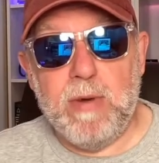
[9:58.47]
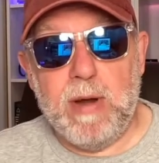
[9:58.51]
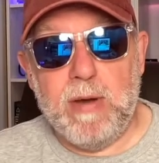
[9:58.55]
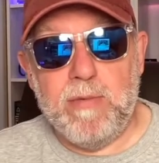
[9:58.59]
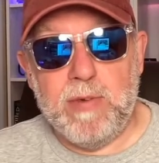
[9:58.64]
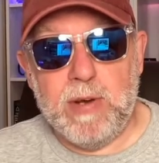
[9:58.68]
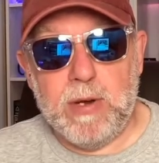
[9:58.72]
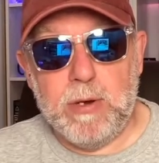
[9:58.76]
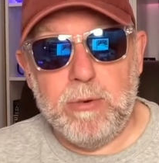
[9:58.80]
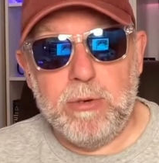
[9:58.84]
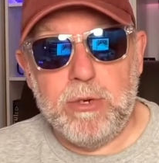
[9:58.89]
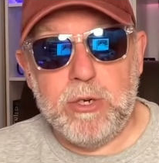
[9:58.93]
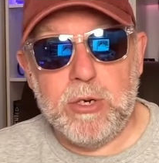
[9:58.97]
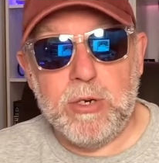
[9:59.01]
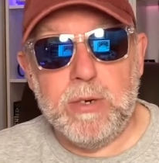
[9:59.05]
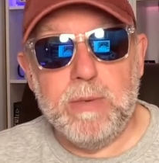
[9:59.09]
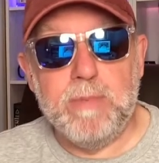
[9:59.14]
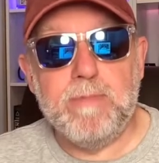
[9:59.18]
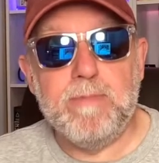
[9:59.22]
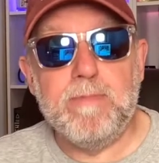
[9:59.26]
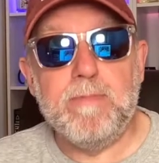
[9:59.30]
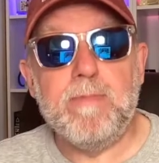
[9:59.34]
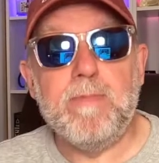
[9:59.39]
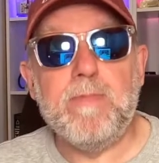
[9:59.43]

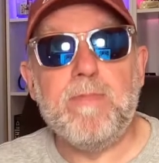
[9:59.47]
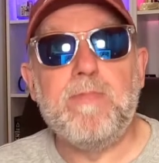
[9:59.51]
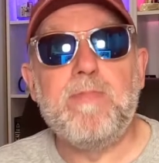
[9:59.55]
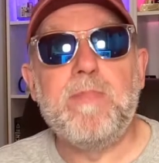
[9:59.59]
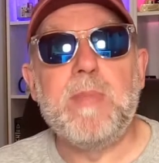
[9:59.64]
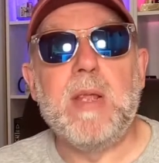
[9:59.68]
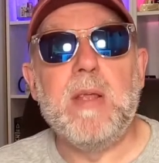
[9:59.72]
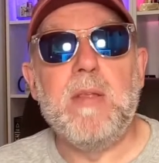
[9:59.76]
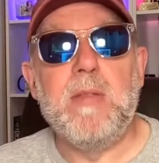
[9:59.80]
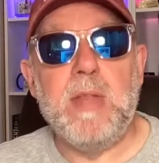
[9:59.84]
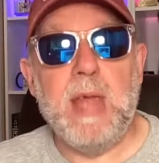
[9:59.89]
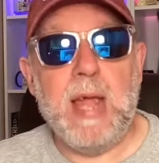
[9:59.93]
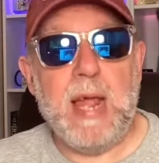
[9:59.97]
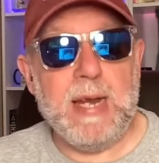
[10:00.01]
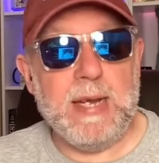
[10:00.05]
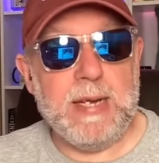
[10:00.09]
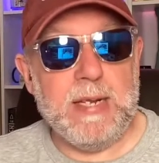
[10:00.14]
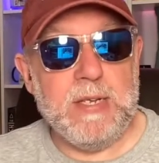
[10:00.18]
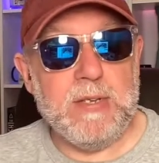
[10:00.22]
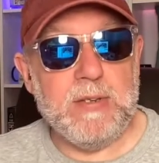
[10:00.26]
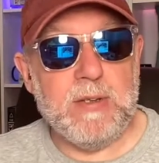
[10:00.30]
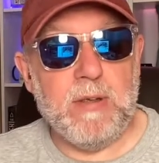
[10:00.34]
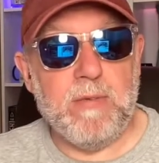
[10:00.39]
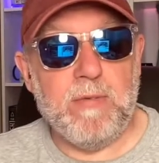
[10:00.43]
revolution, that
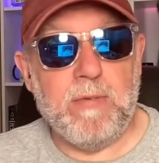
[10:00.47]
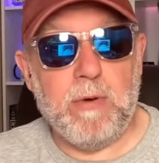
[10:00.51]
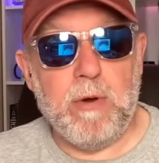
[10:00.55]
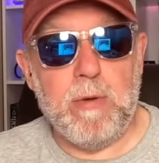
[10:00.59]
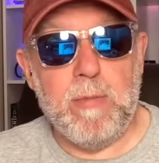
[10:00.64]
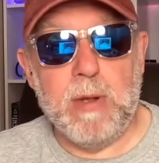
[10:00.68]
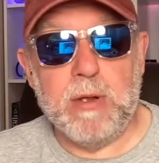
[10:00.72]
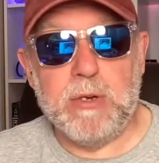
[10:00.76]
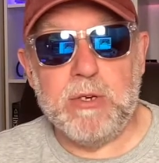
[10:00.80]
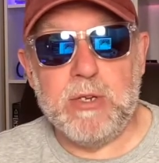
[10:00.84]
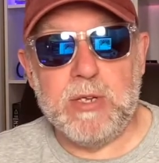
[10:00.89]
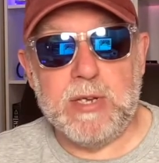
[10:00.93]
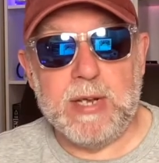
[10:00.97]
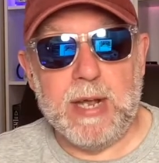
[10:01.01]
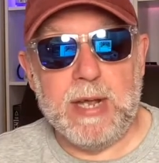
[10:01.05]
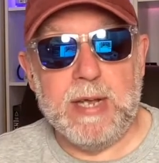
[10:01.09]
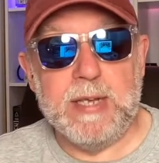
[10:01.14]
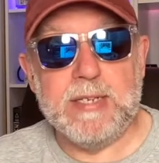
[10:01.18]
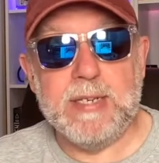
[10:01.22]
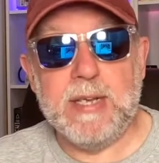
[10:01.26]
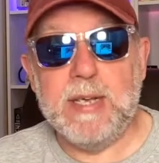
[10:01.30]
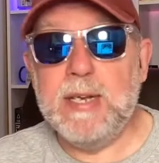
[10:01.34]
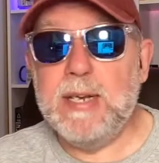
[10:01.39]
is very much the case.